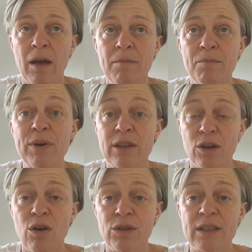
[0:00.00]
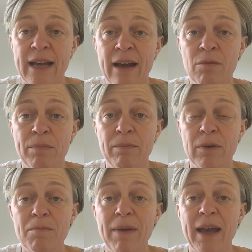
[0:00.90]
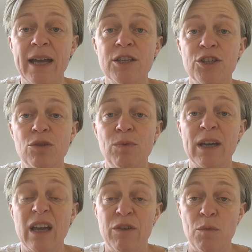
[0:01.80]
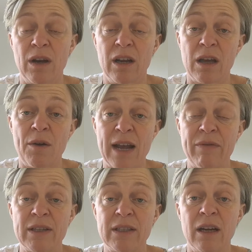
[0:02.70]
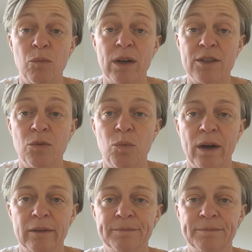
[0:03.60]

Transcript: bring the cost down compared to if you were going to go and have it done one-to-one.